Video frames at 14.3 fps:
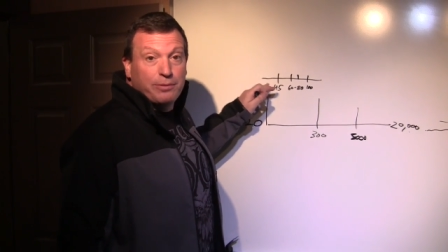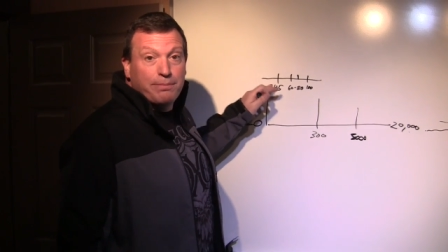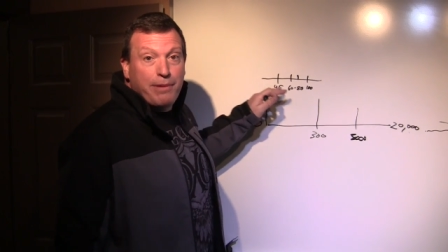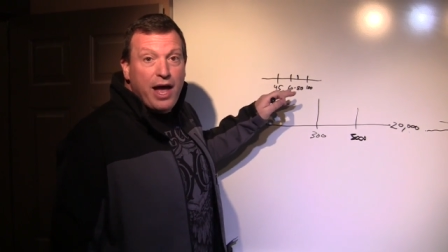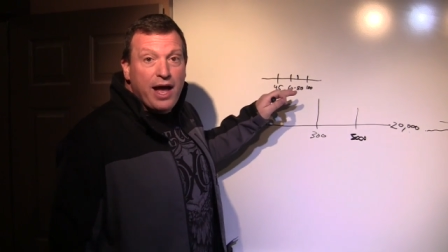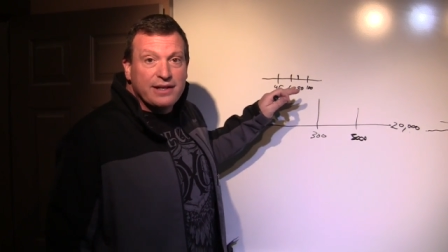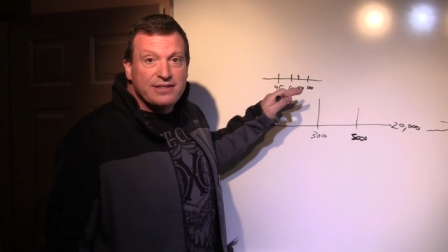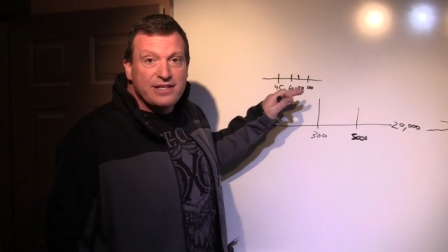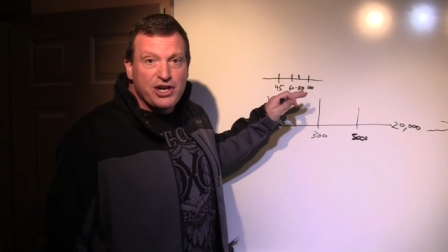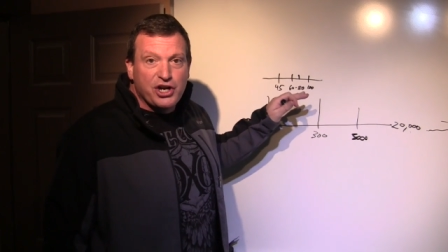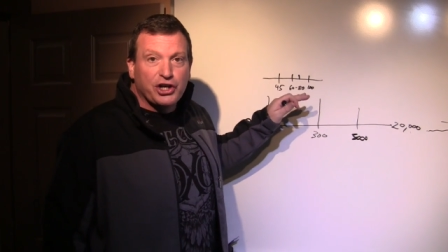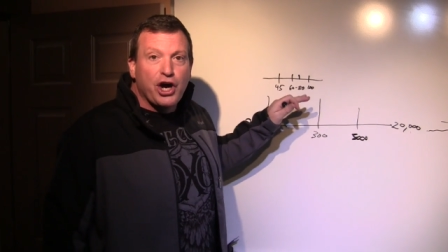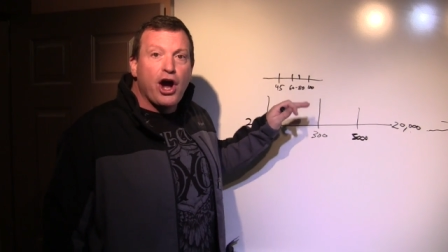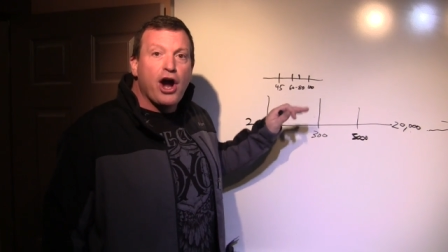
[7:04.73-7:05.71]
box in
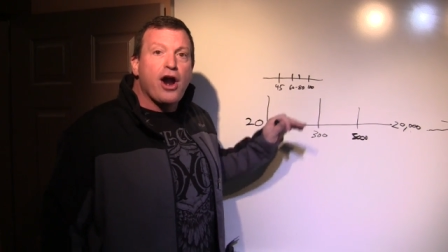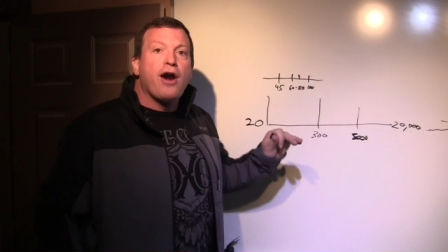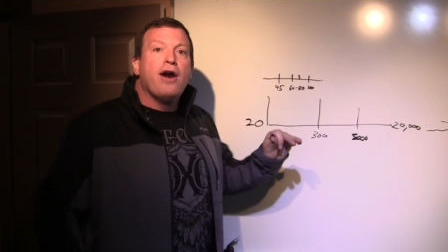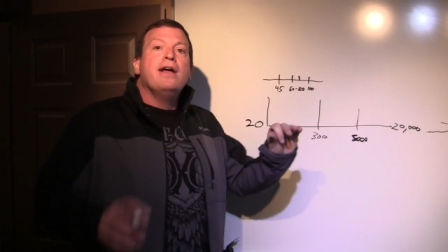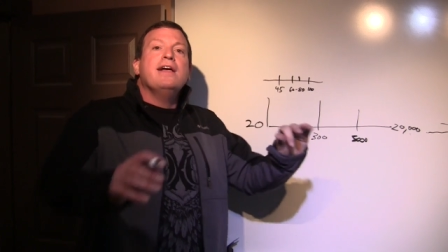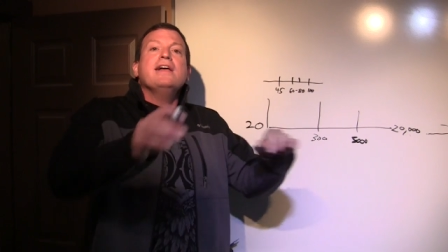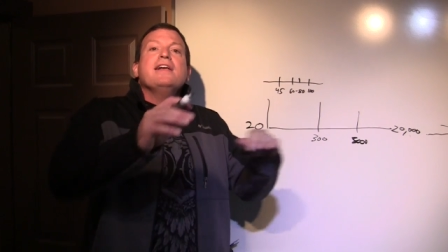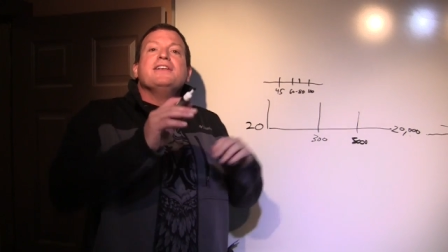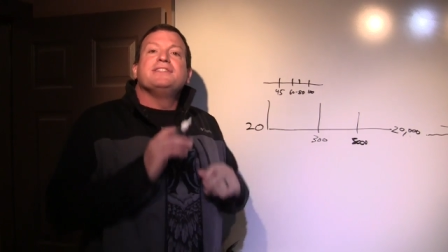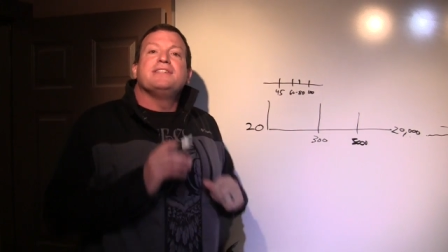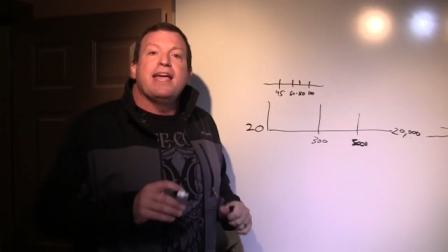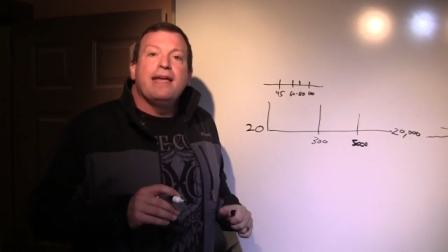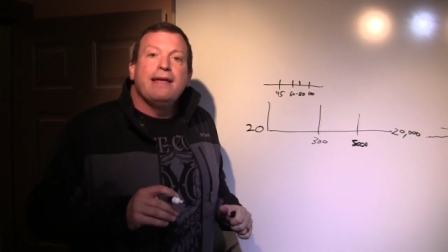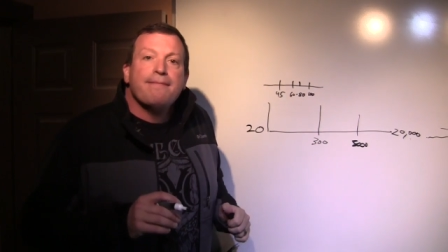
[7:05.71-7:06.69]
your car,
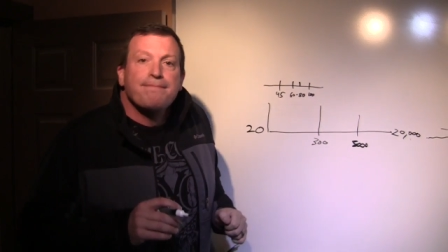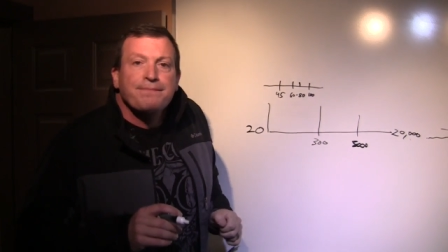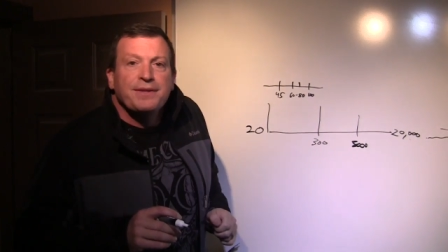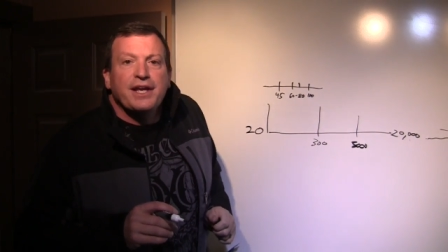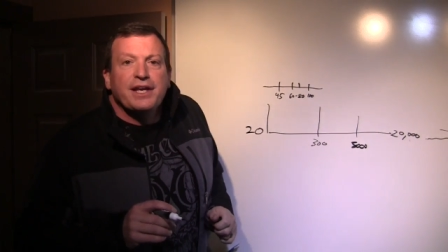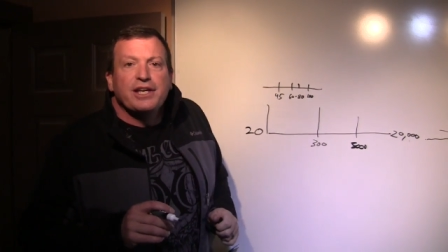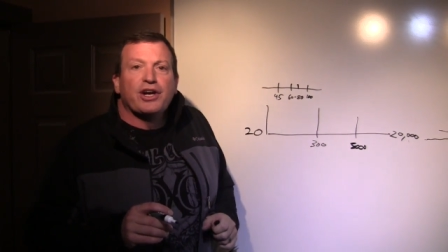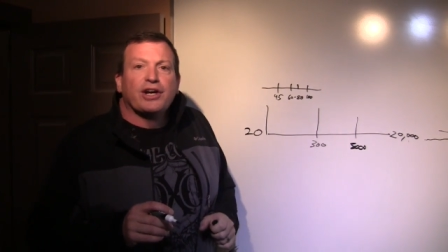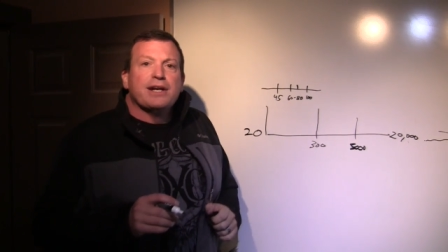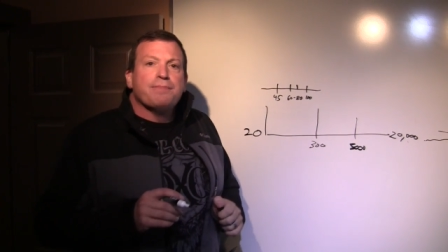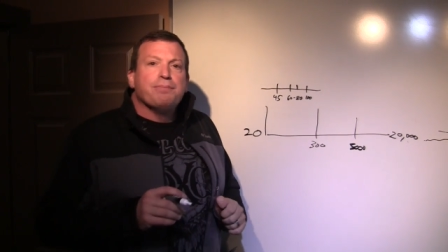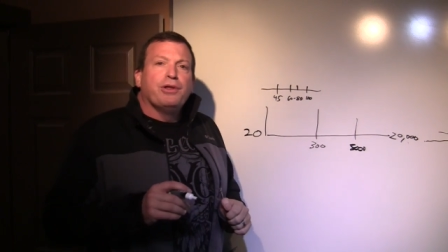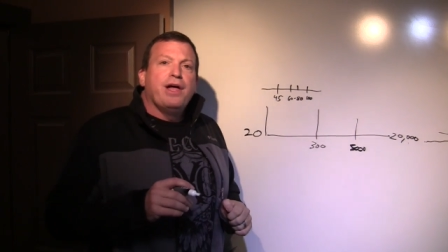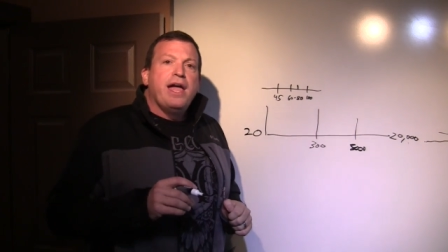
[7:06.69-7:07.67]
say you're going
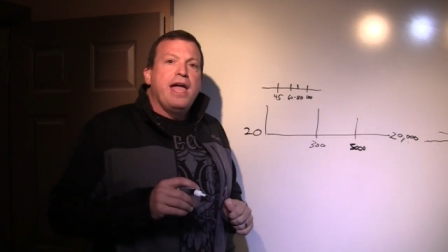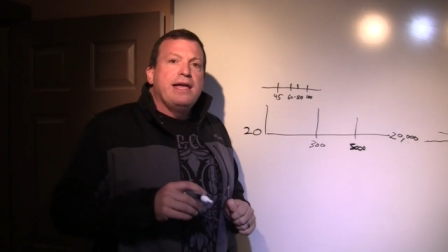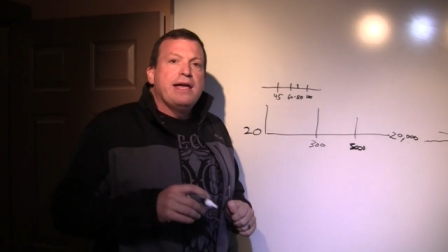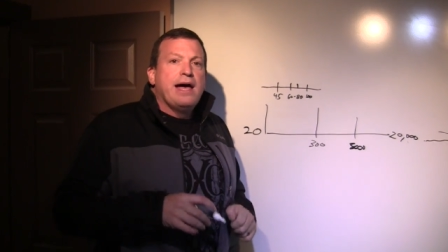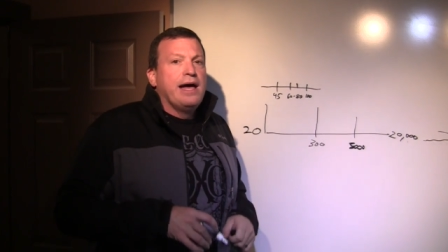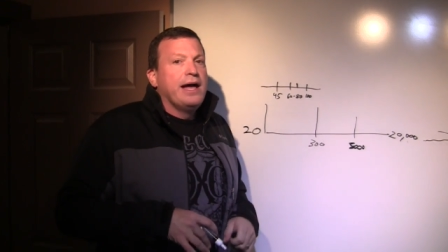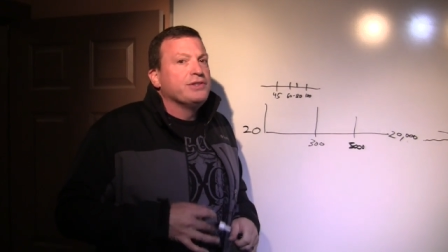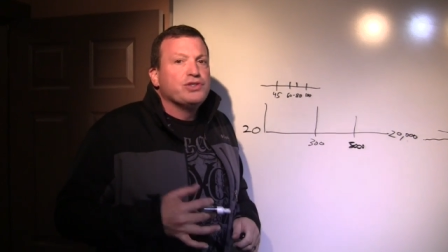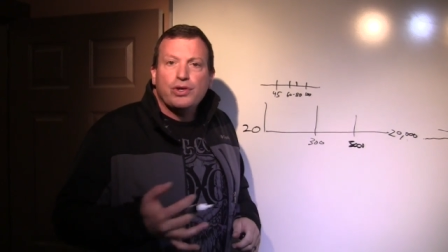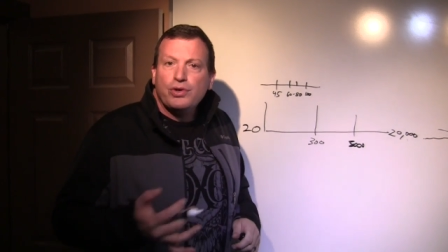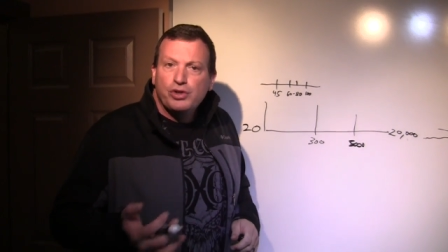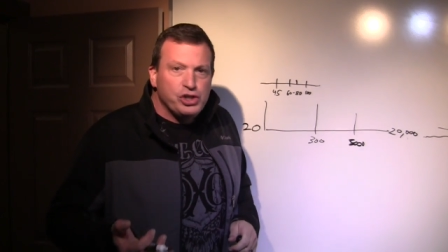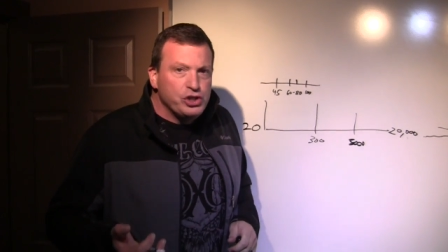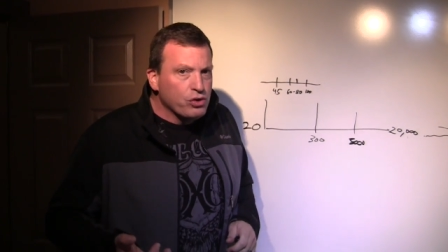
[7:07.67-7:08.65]
to play
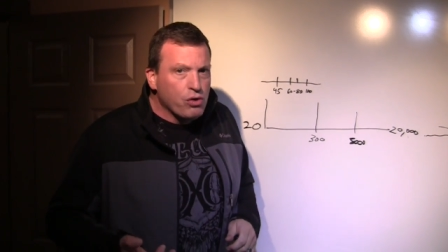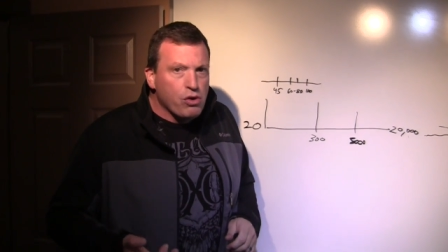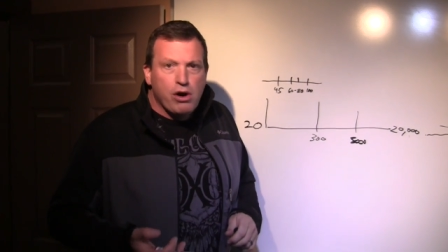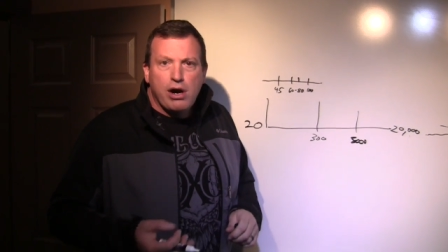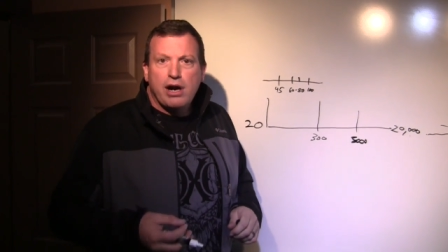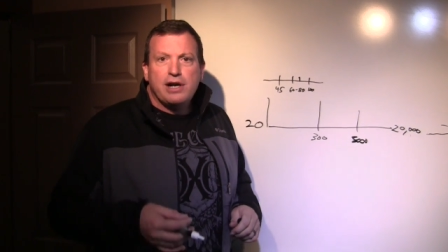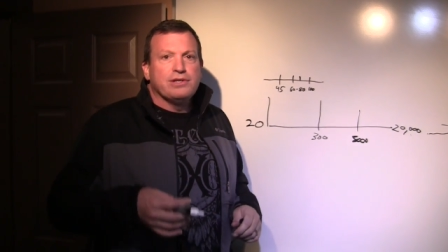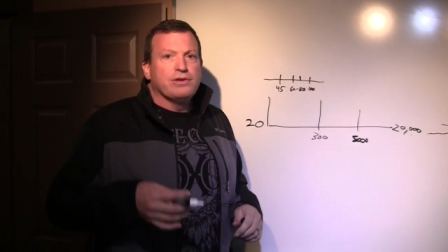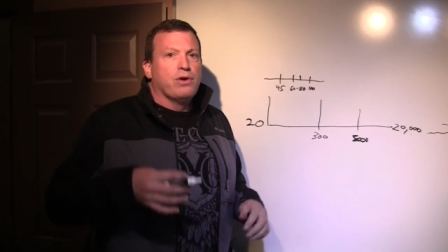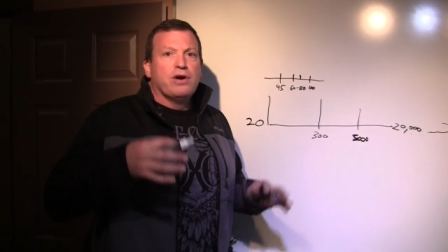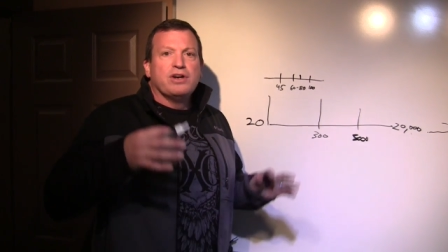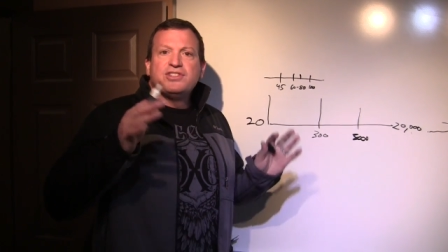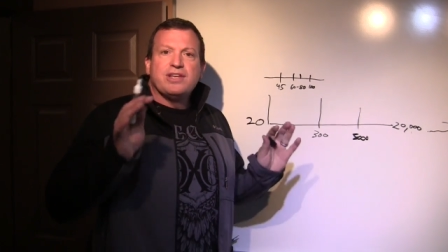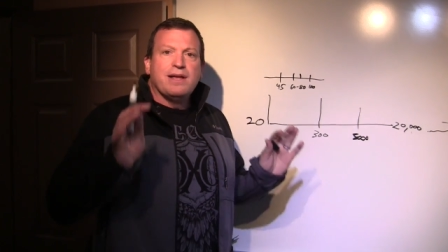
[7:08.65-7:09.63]
Too Short
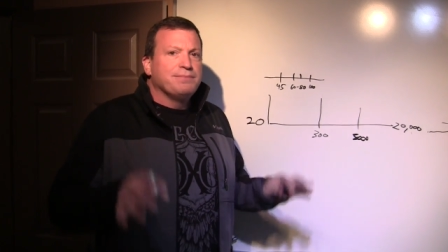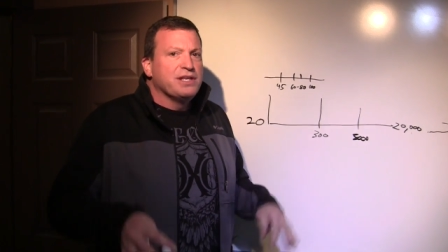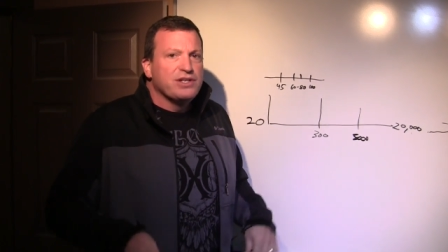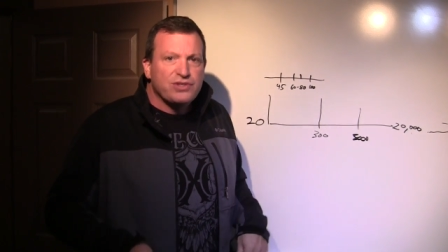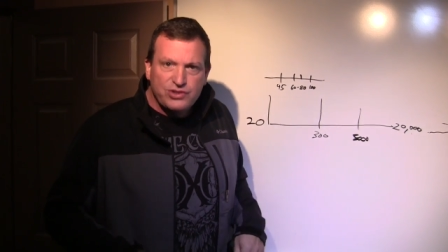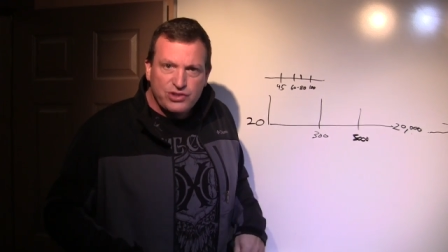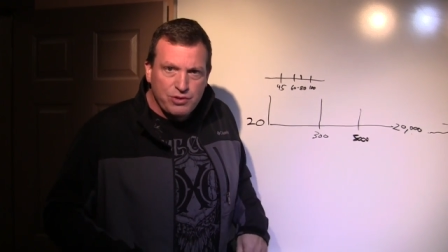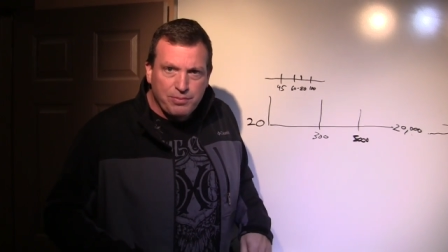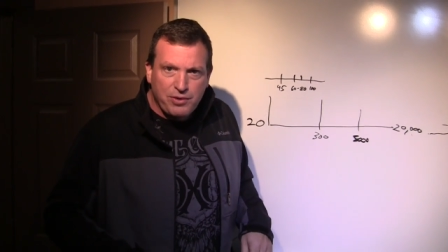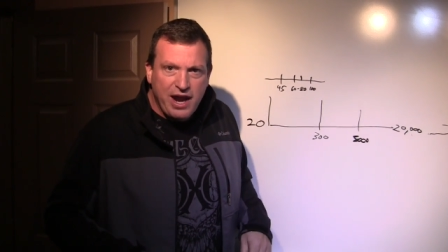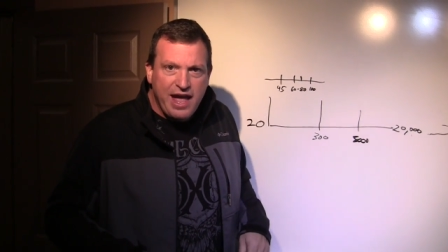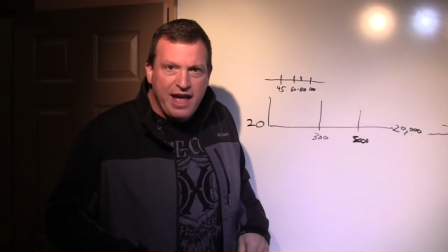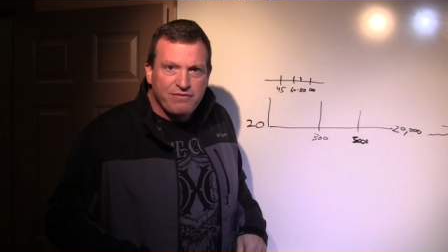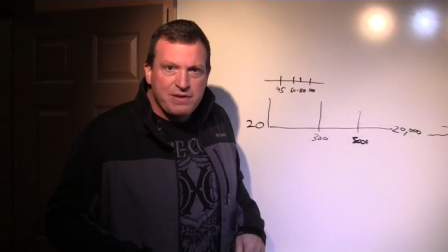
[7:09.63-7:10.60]
or something super
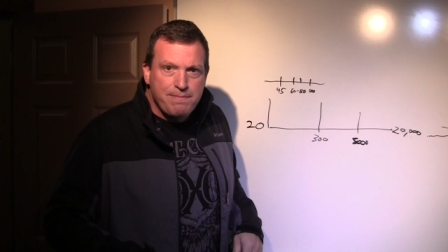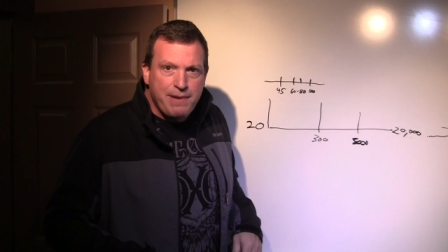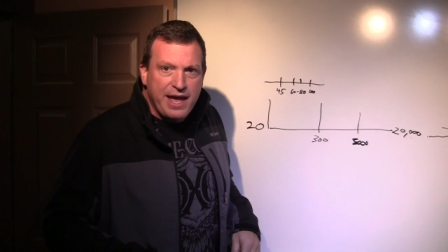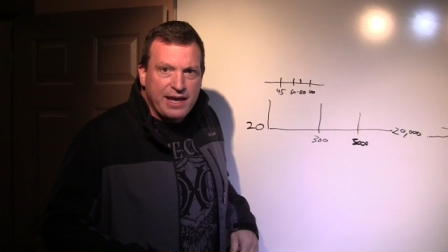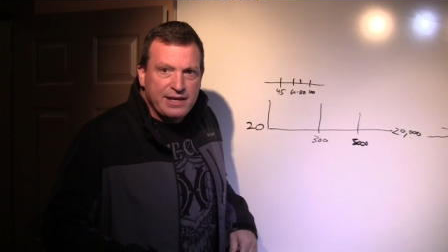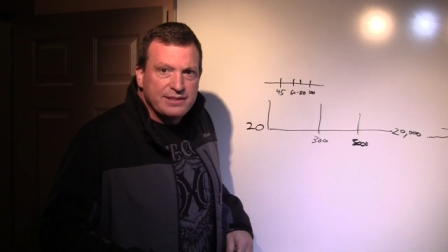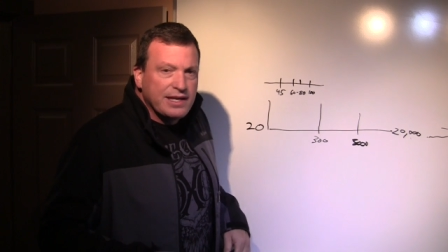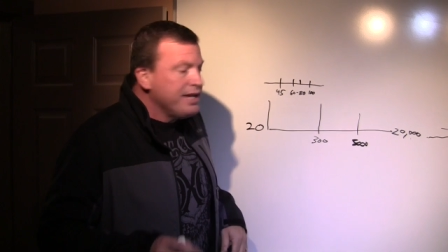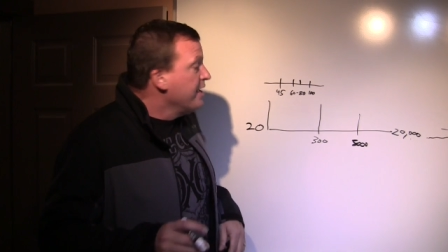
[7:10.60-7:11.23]
heavy bass,